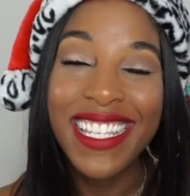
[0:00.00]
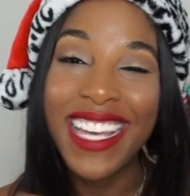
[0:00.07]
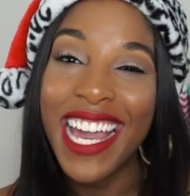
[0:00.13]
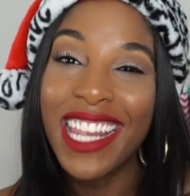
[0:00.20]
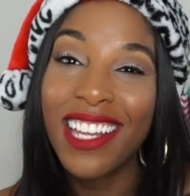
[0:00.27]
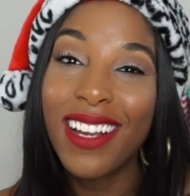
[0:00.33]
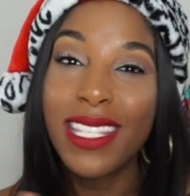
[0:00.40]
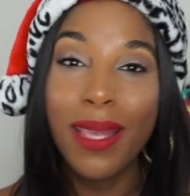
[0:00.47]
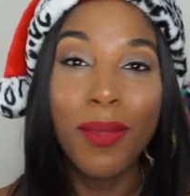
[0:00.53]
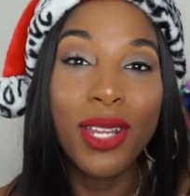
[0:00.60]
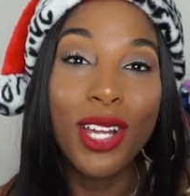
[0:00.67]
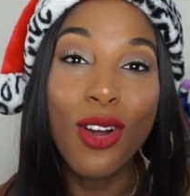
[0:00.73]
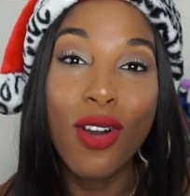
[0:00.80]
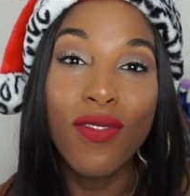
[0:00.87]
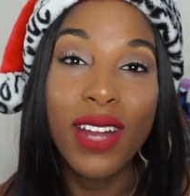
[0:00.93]
together, because I'm
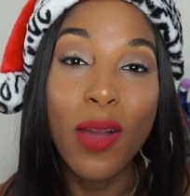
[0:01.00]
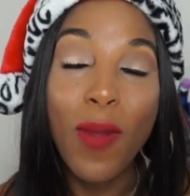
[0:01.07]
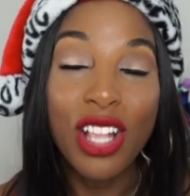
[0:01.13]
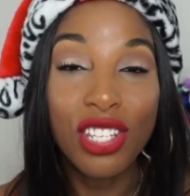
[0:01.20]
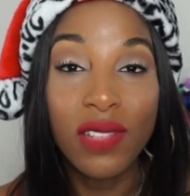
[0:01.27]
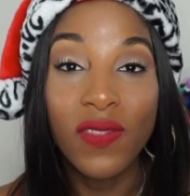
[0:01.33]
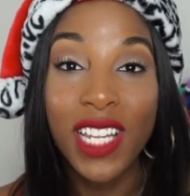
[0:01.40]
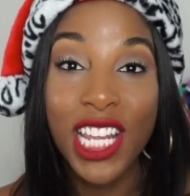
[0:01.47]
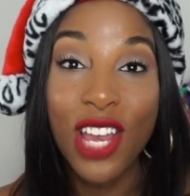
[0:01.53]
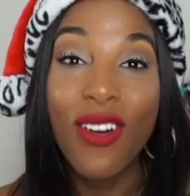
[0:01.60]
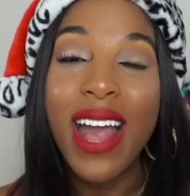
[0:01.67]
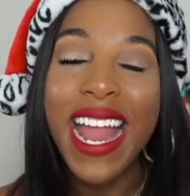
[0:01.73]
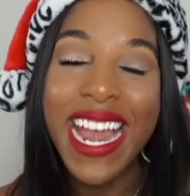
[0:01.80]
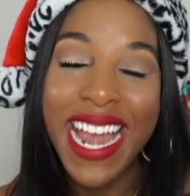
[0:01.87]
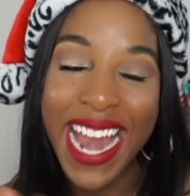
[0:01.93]
going to go over and watch her
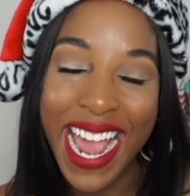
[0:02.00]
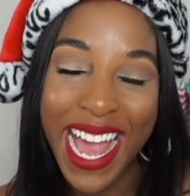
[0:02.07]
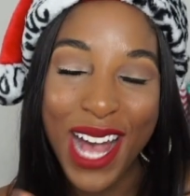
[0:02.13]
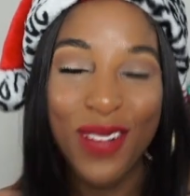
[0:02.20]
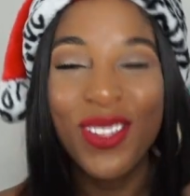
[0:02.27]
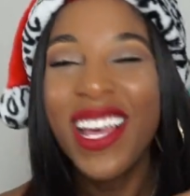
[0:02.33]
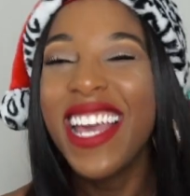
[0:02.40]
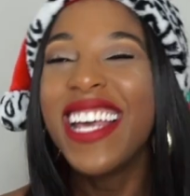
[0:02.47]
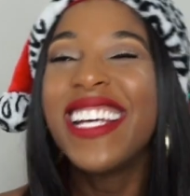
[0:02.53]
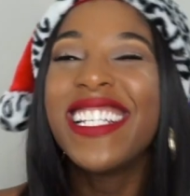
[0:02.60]
video now.